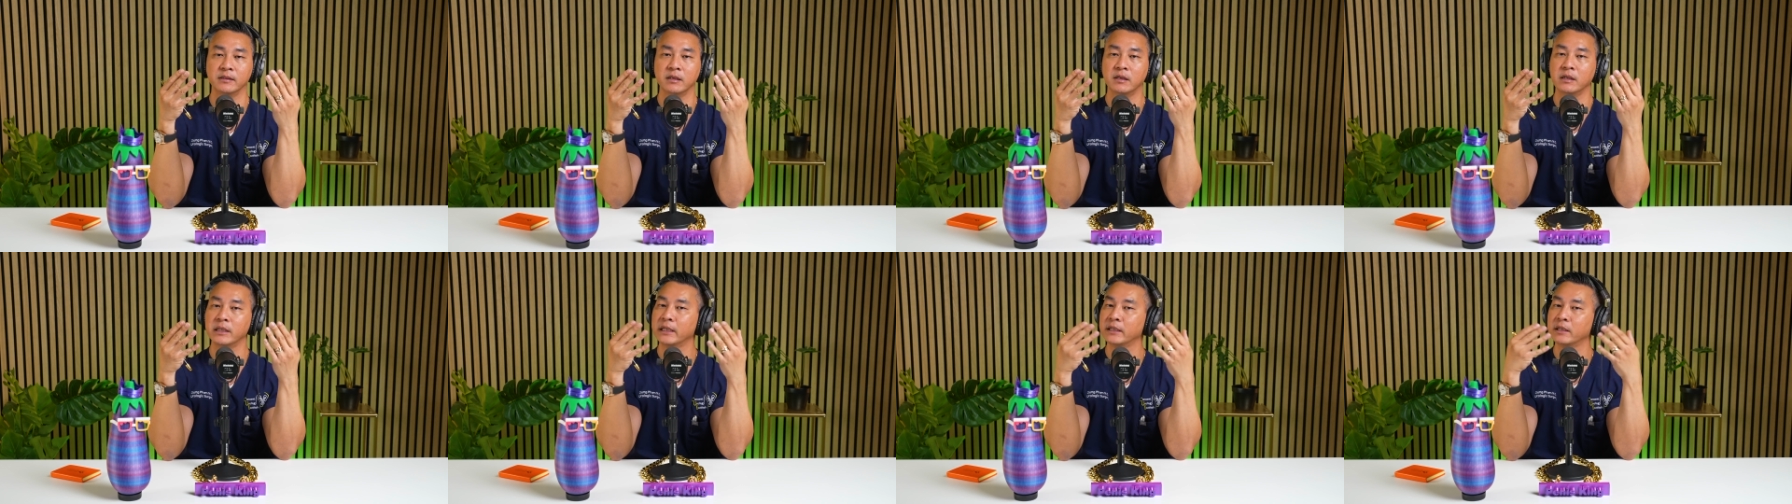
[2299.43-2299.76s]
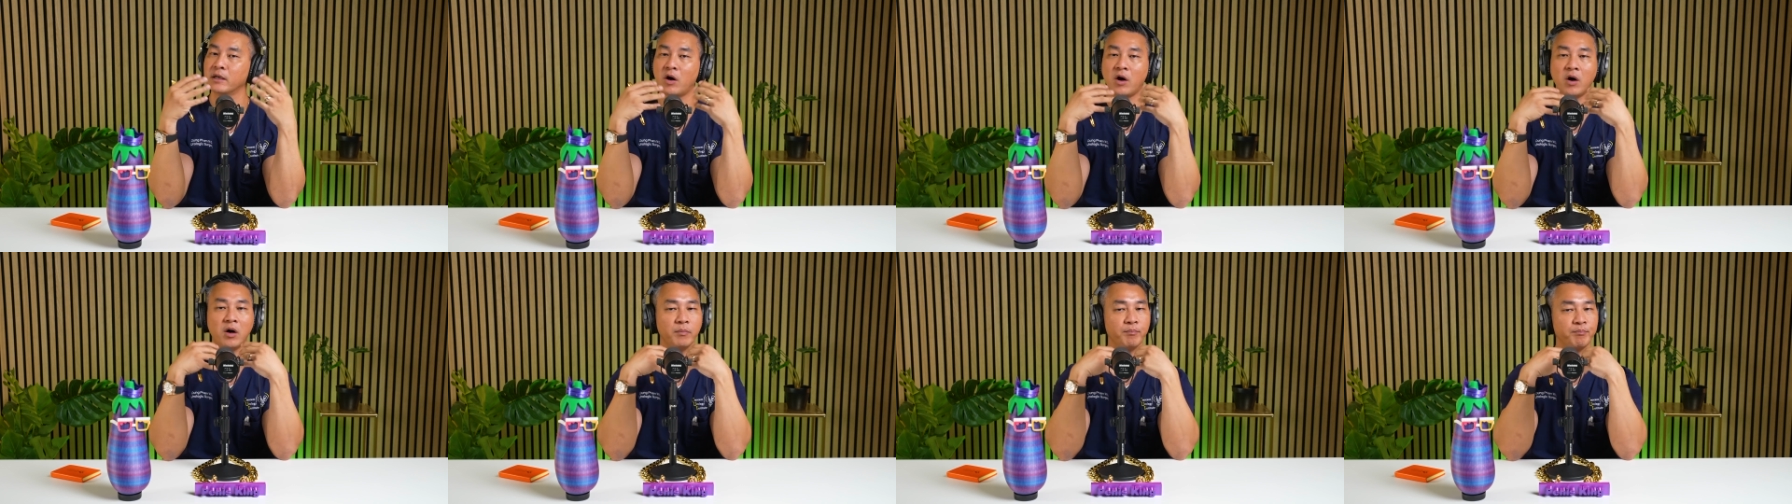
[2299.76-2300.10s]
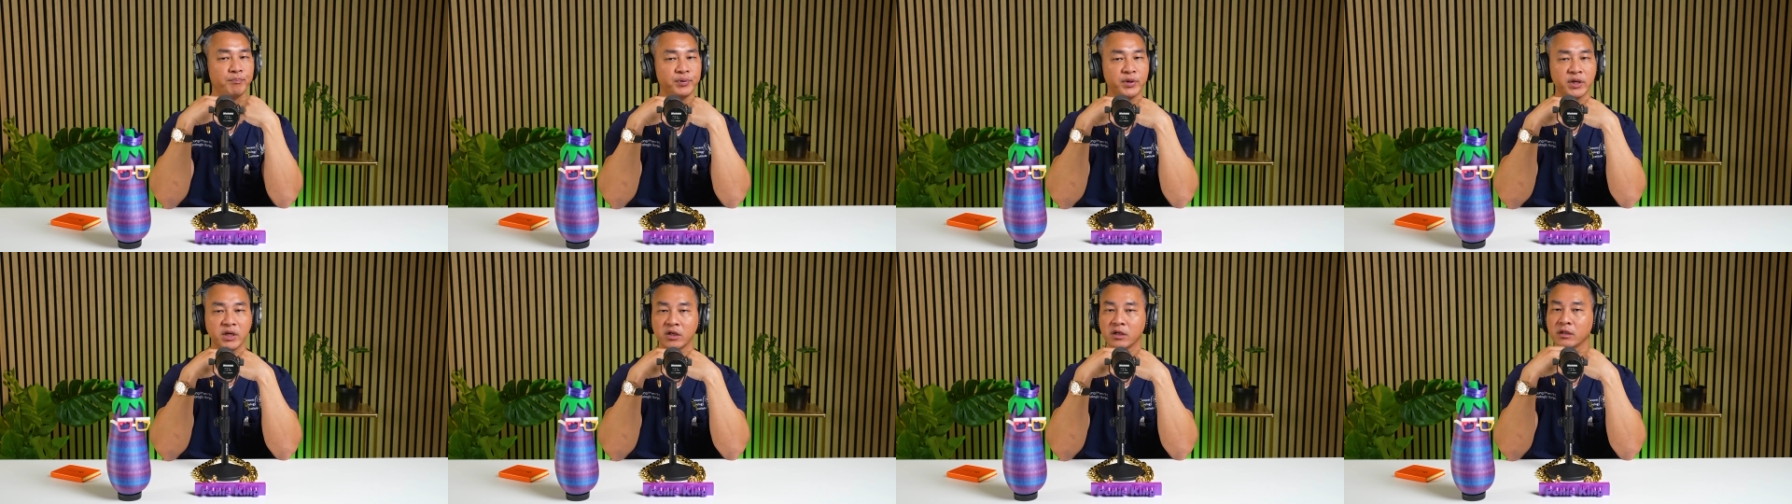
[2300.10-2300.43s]
and
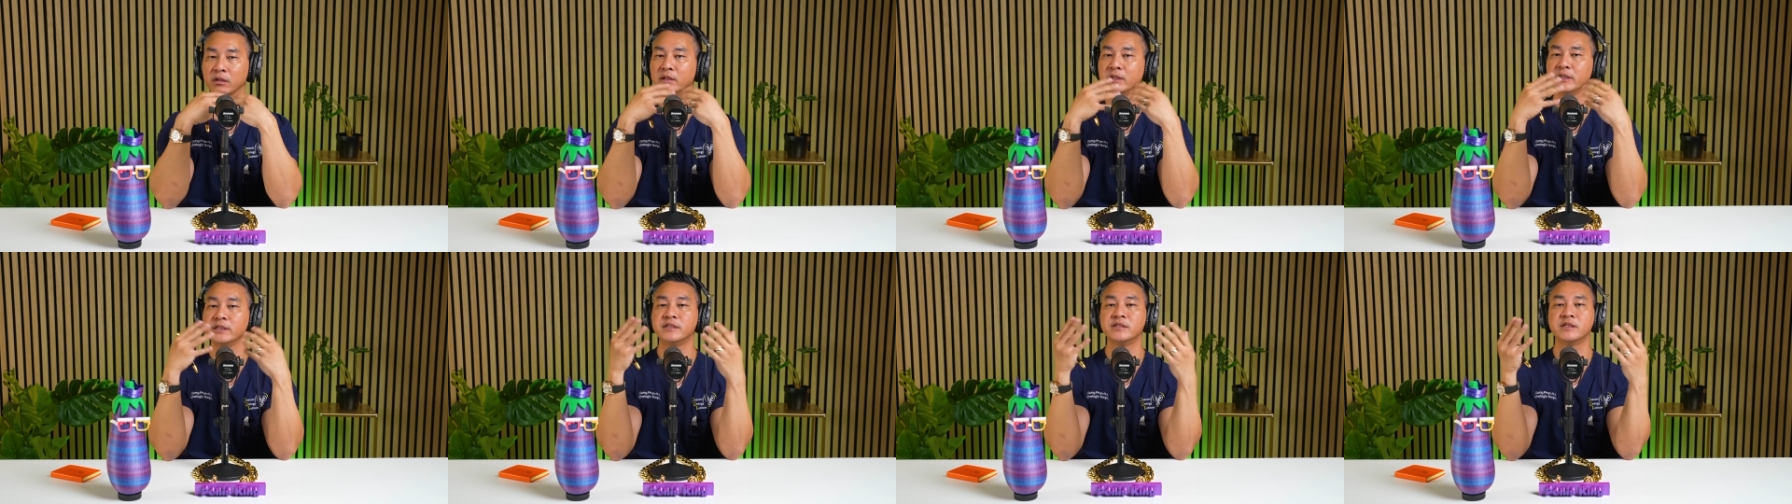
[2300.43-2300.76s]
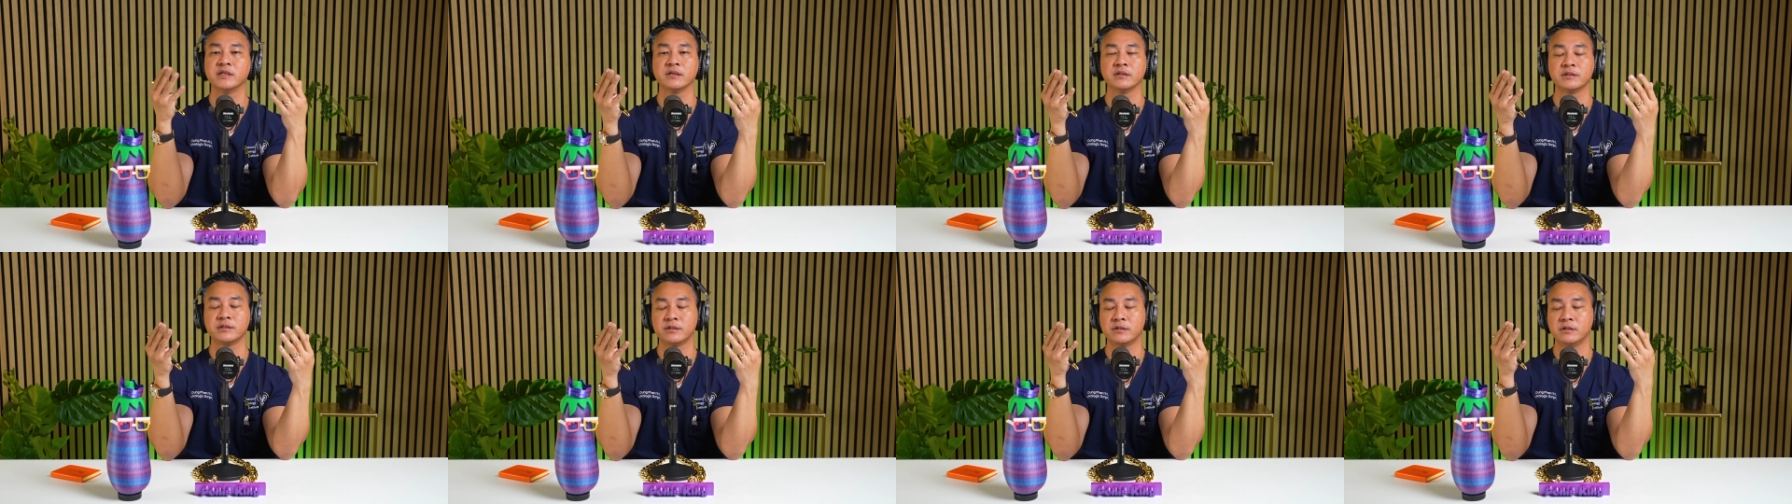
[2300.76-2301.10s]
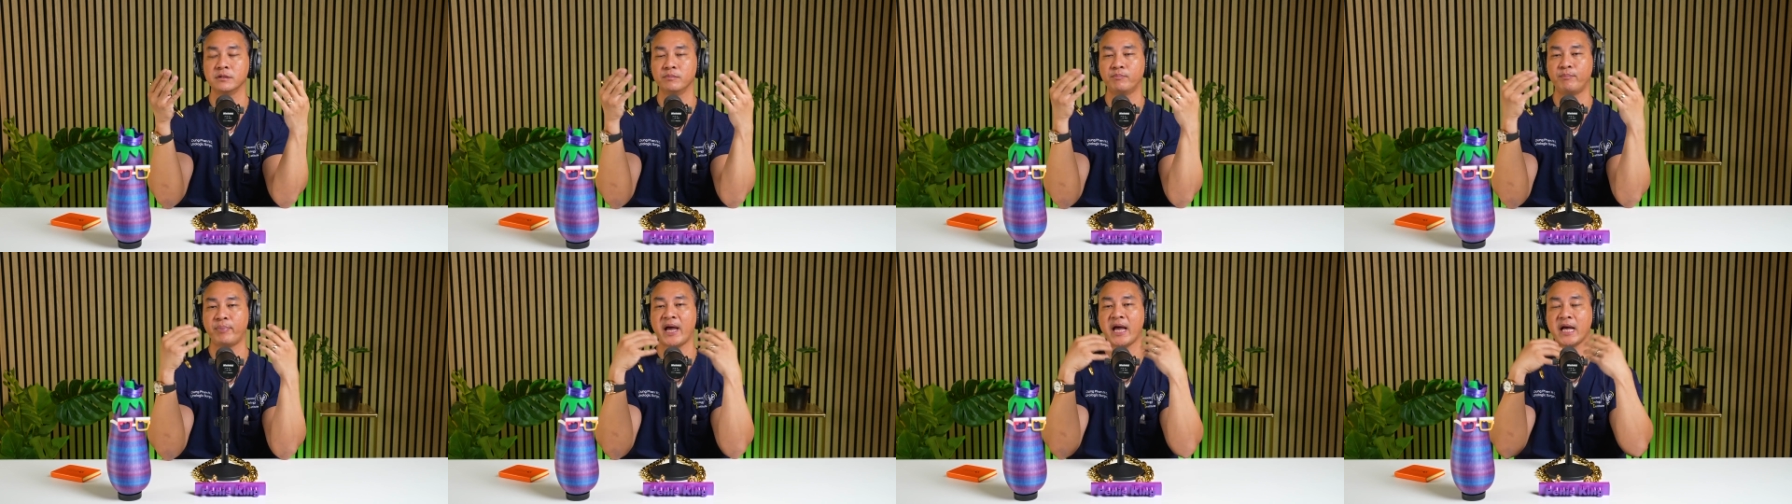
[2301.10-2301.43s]
purely just to
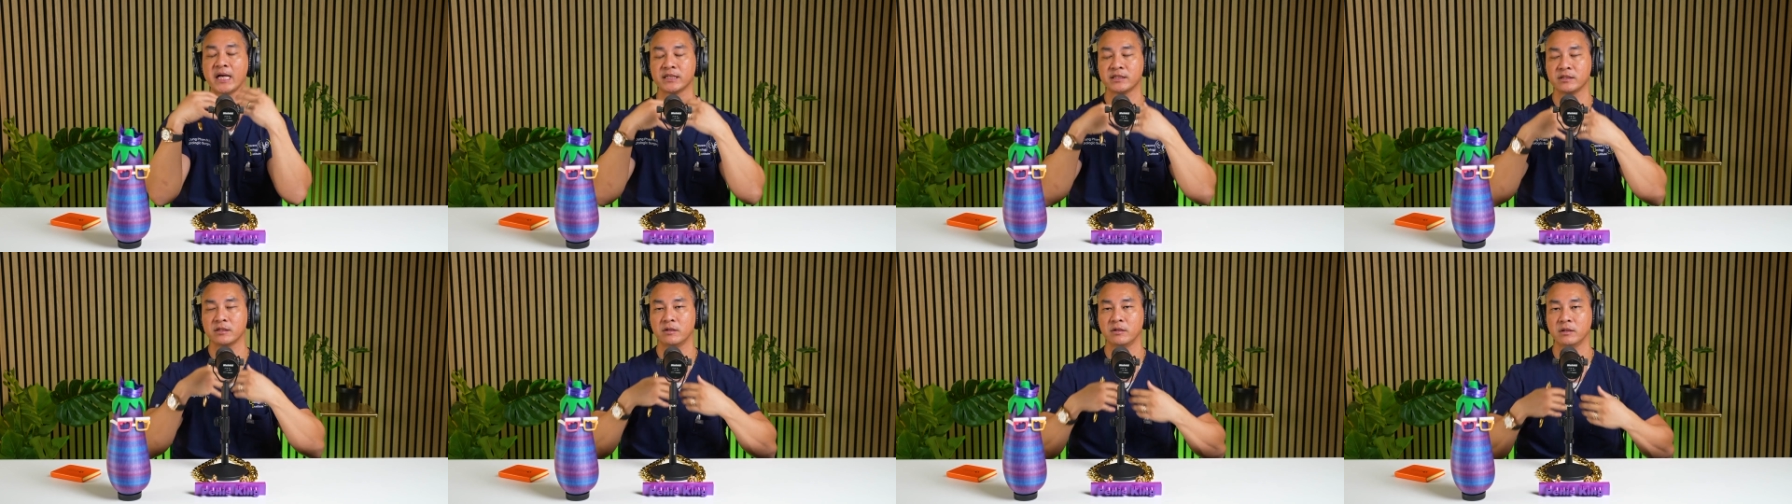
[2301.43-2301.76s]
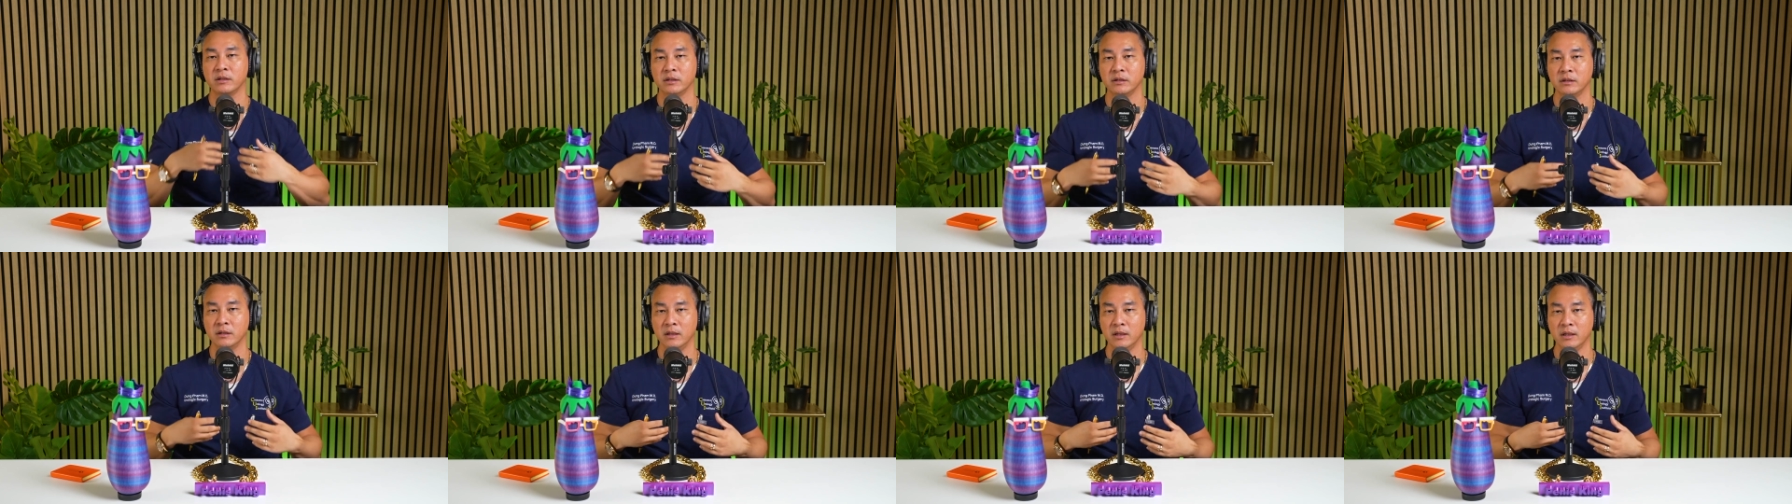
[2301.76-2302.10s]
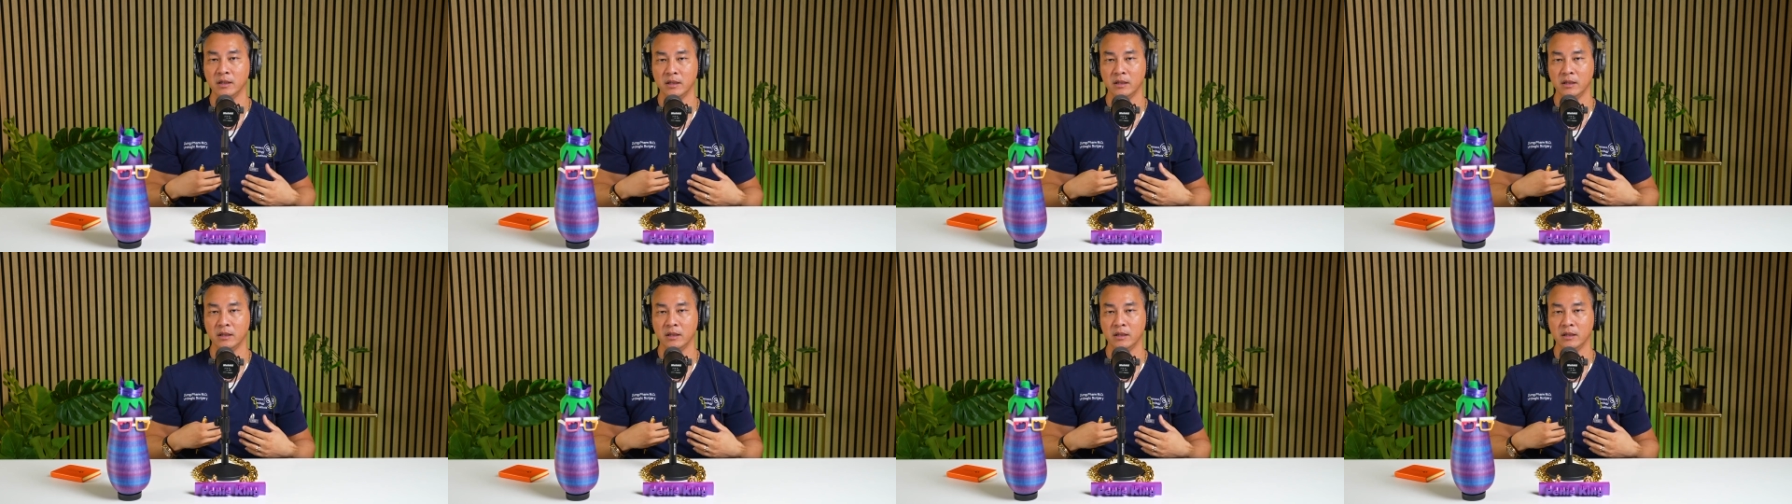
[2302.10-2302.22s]
pass on